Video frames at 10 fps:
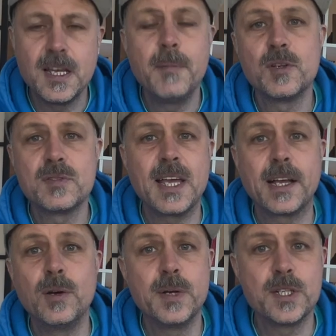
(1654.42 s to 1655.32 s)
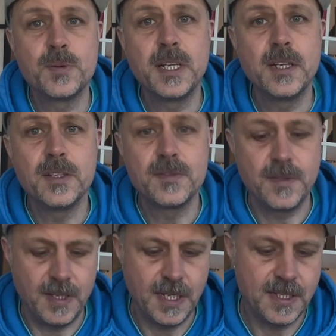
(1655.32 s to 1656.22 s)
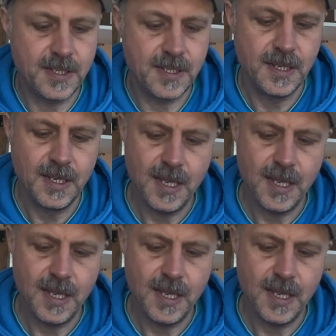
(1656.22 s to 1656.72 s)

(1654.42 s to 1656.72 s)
terminal tackle which we use for this,